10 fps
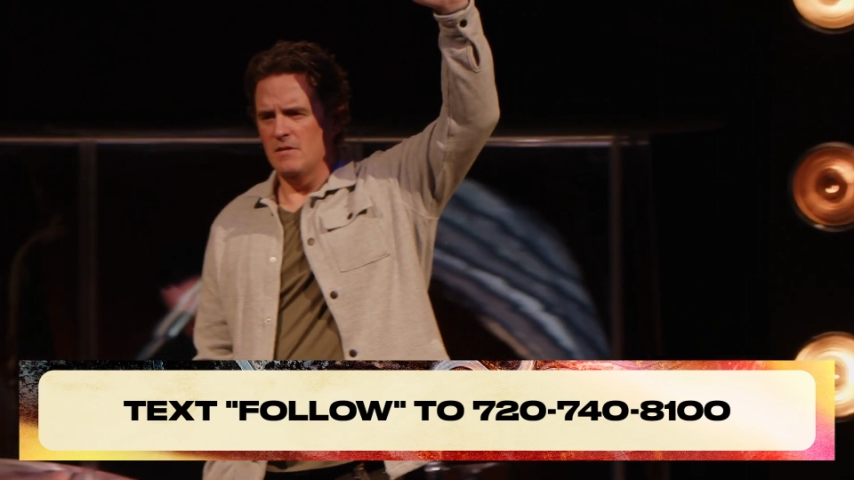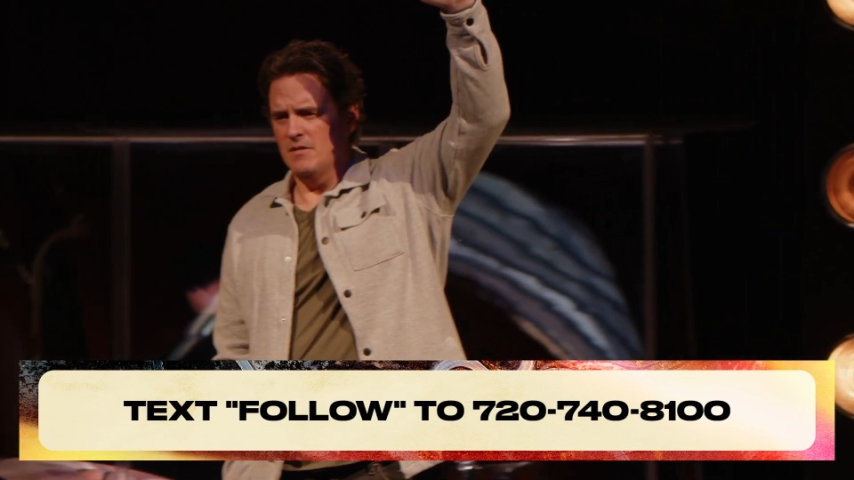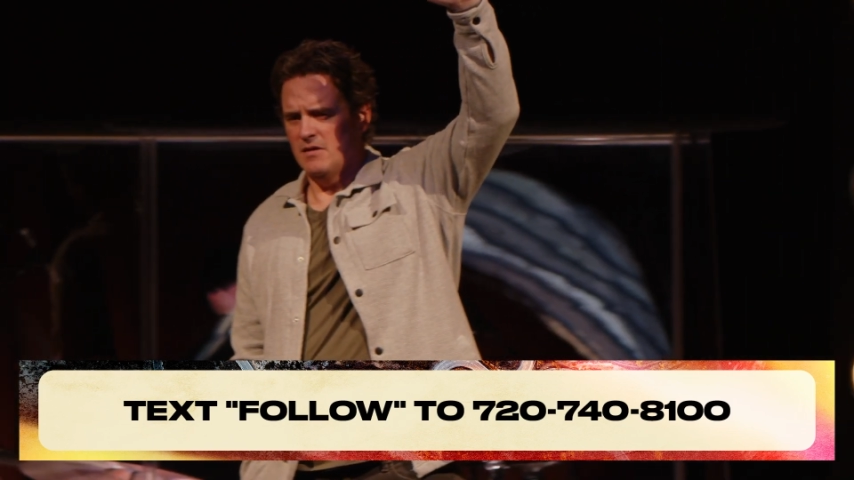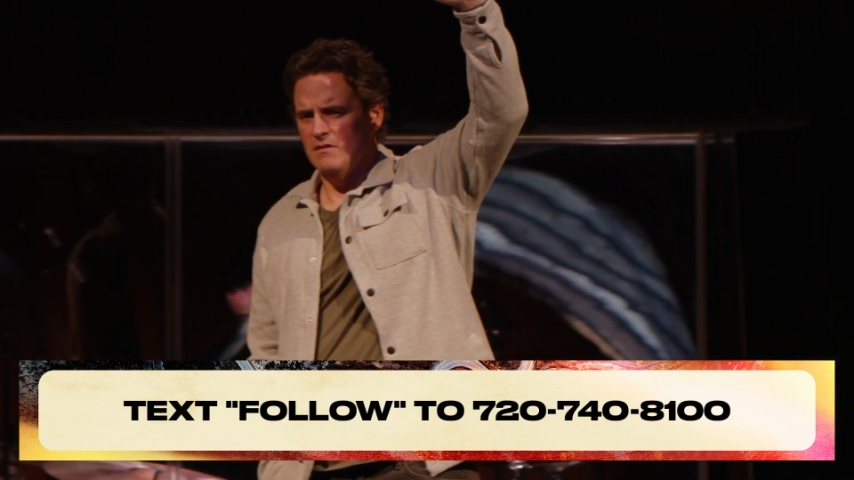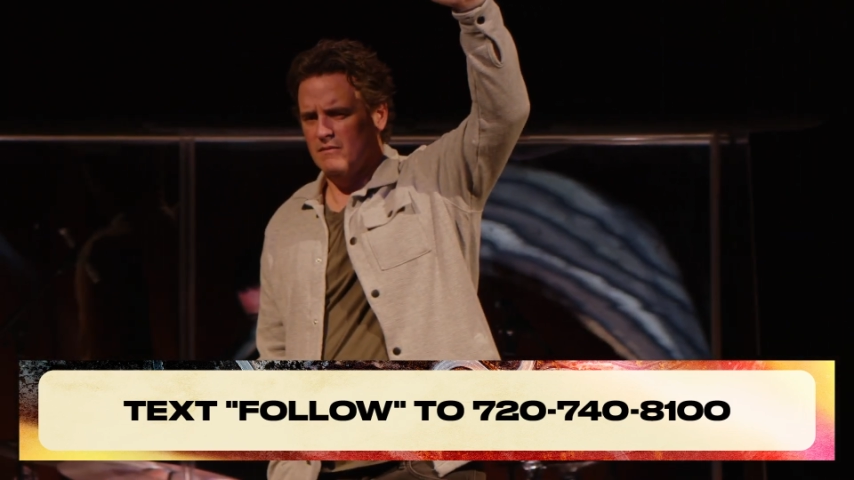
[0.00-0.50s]

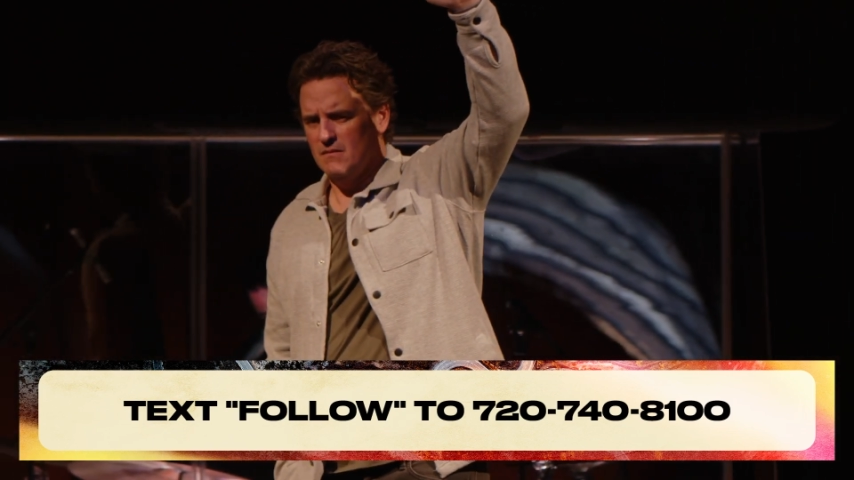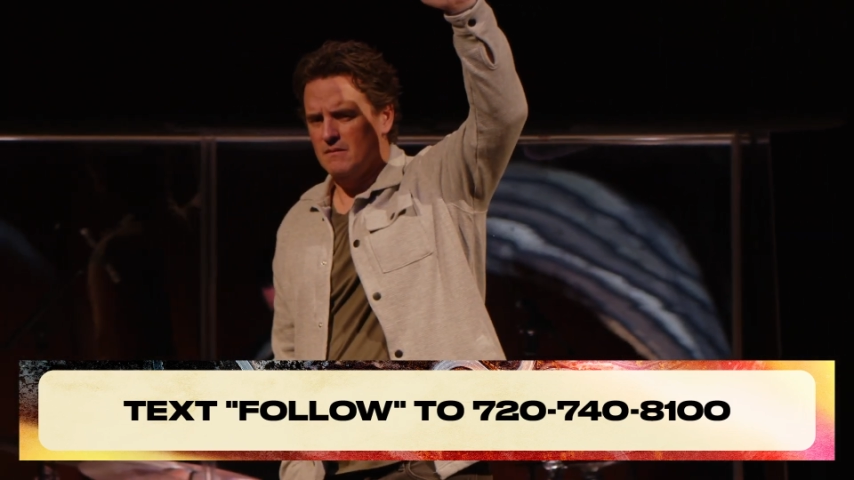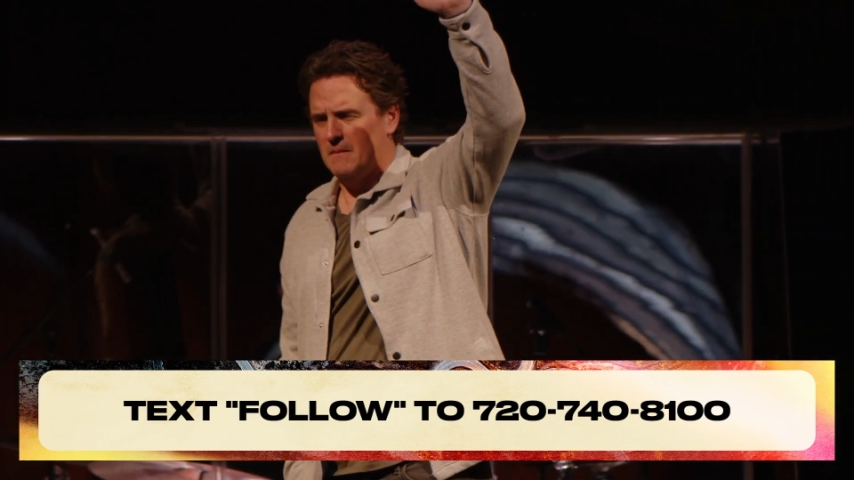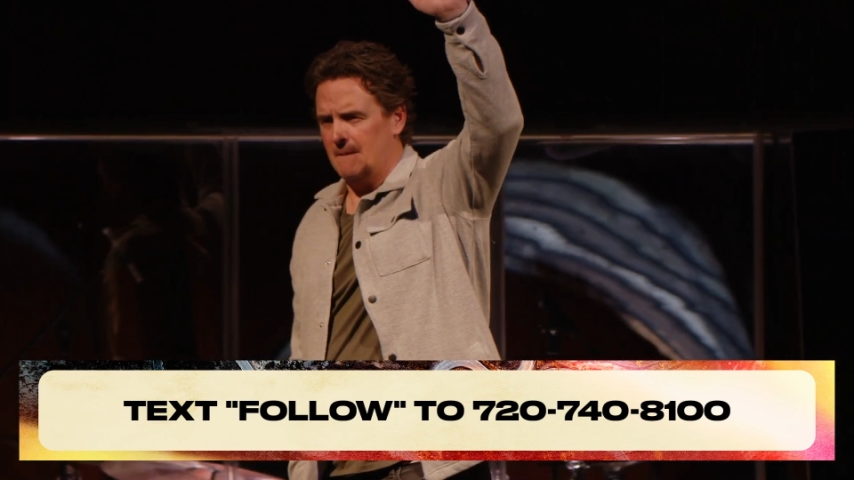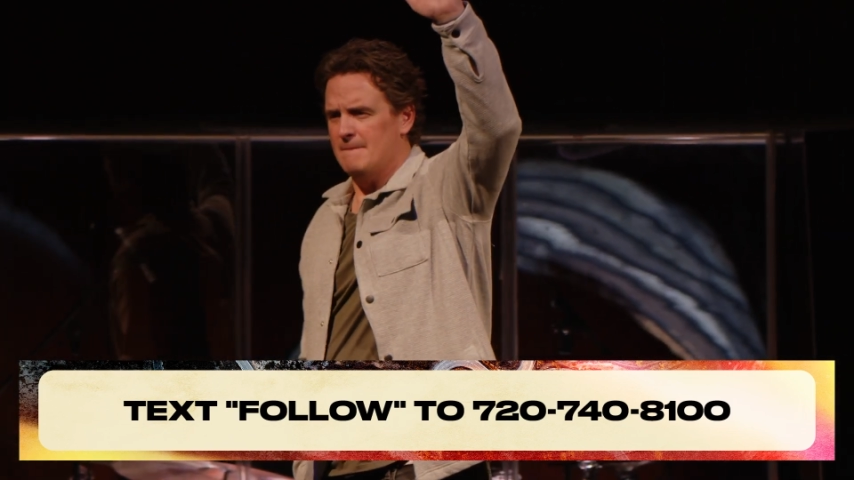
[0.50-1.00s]
Amen.
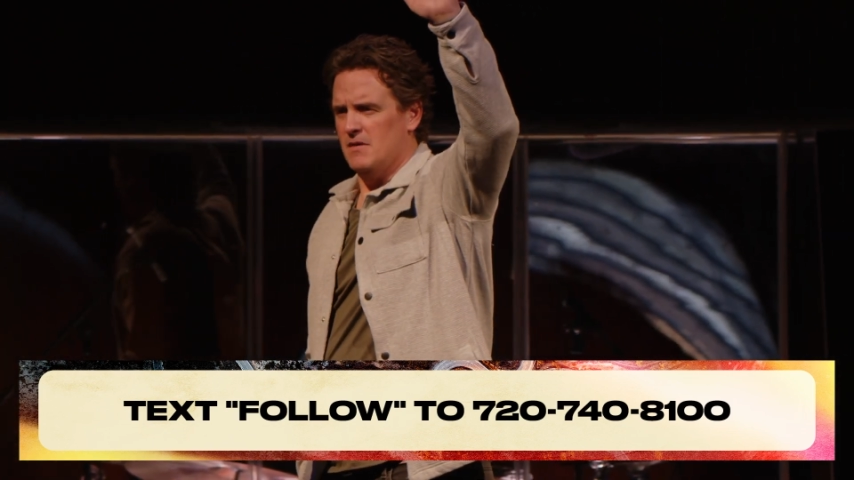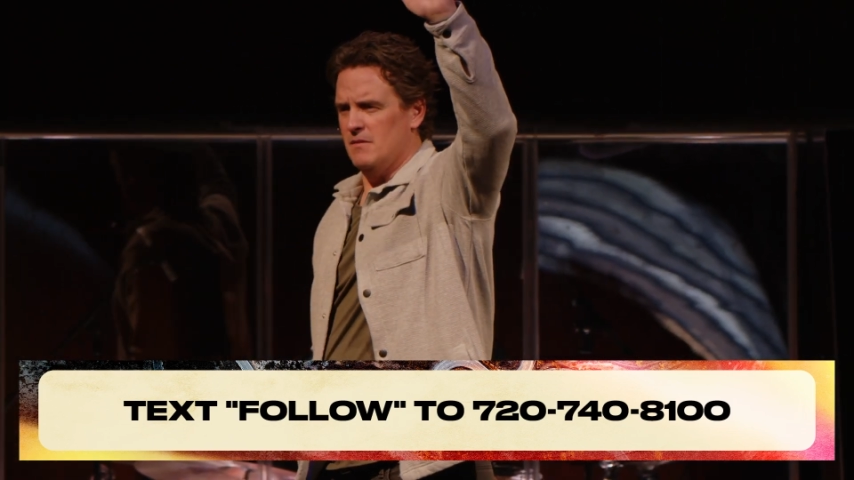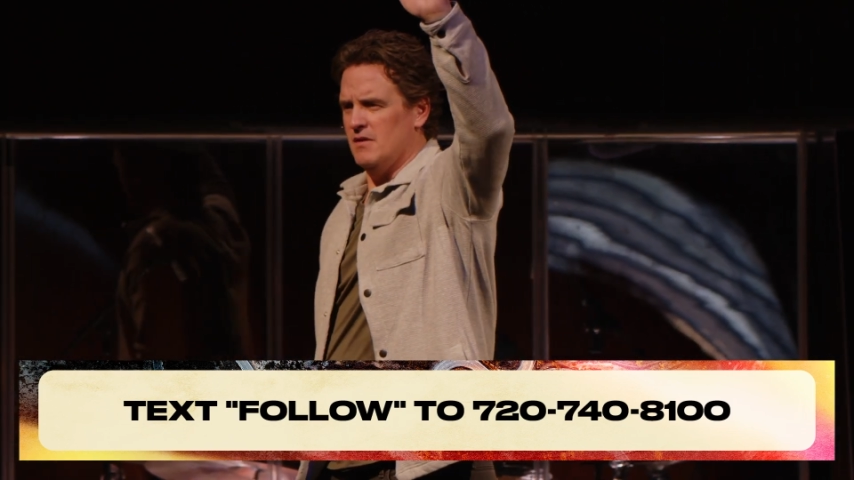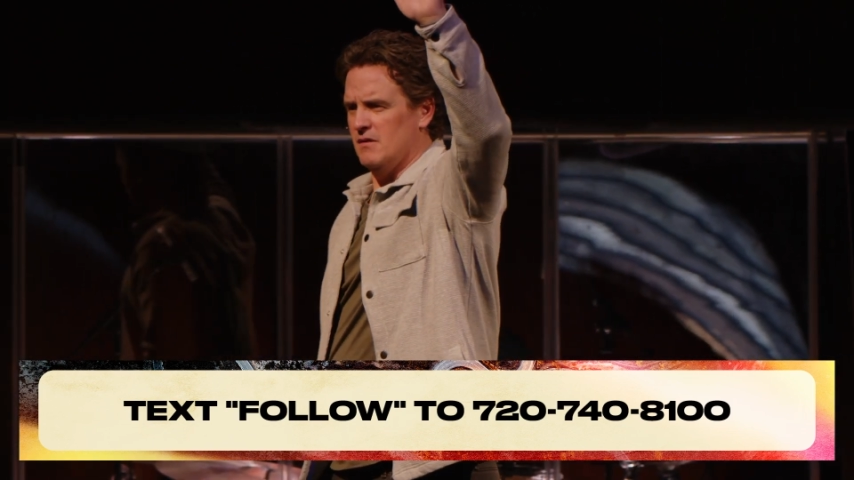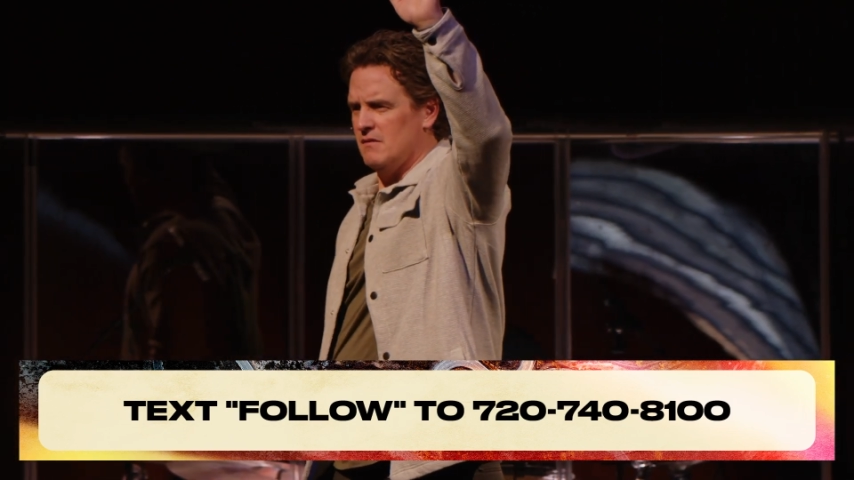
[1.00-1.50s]

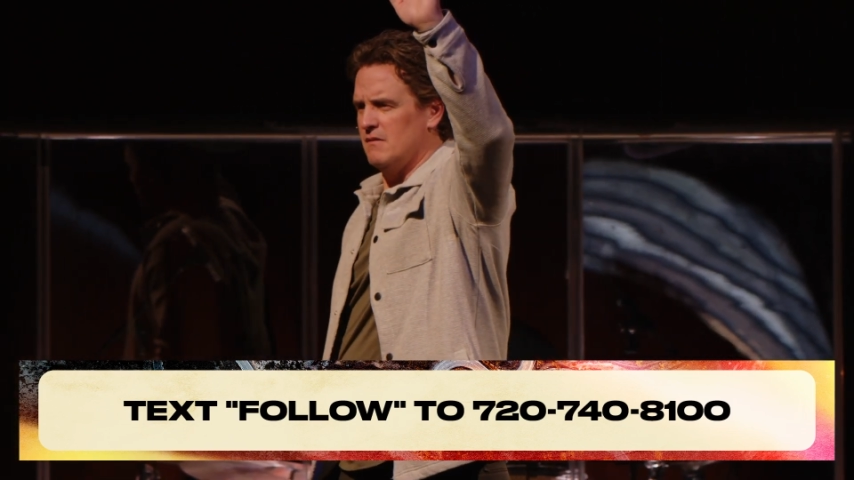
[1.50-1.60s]
Amen.